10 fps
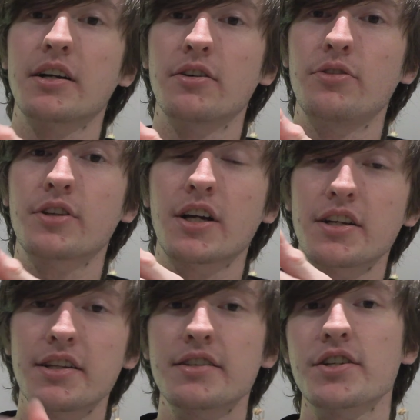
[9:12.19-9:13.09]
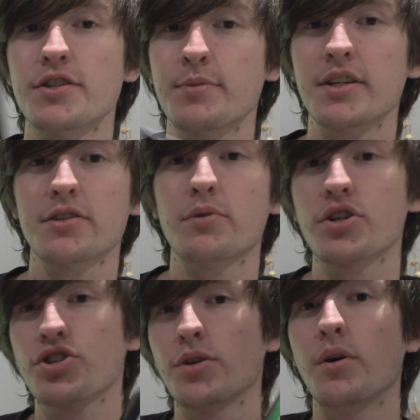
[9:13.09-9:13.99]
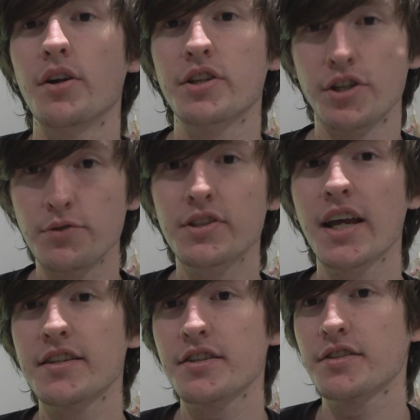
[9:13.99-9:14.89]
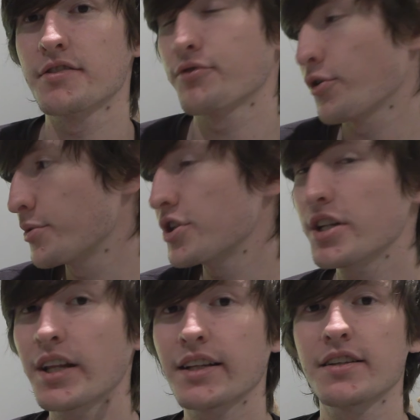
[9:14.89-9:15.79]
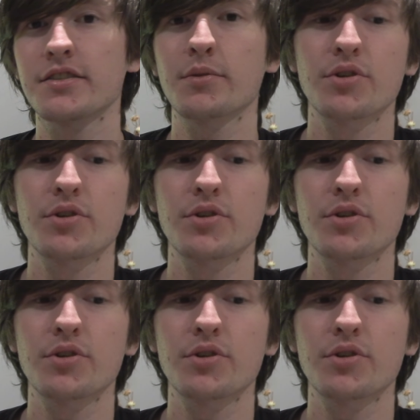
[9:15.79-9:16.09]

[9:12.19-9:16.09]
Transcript: holding on to this, is because I want to show all the use cases for a machine like this.